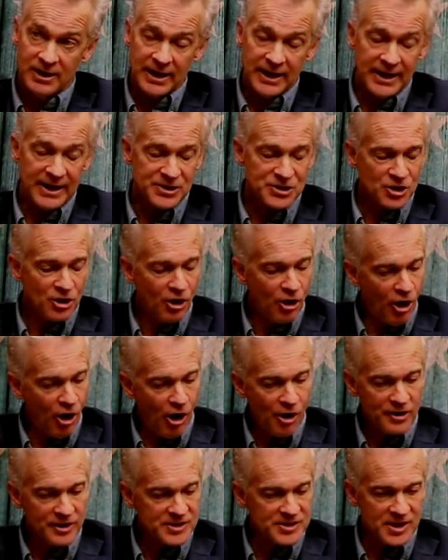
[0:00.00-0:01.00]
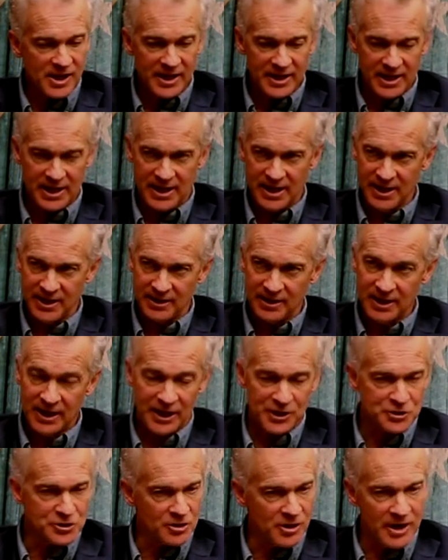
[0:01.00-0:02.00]
as hard as I can,
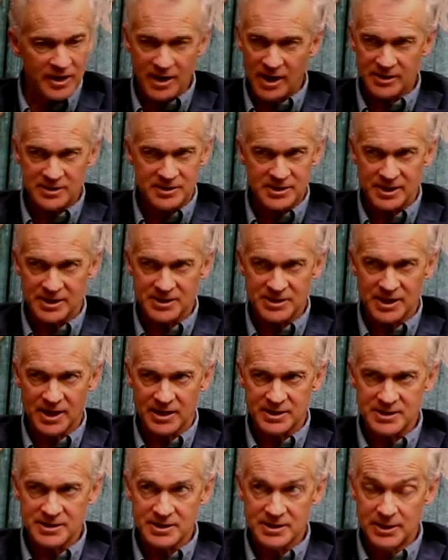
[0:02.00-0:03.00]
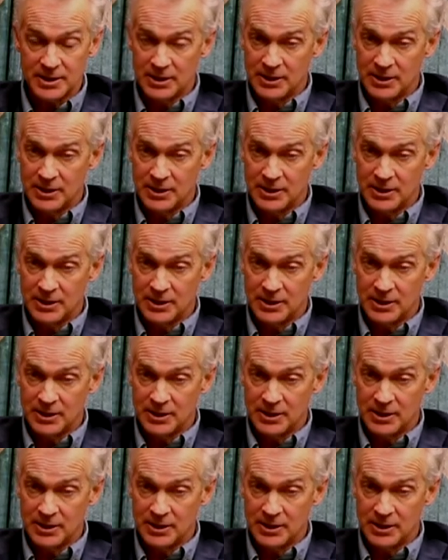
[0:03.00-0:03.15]
I try not to take sides.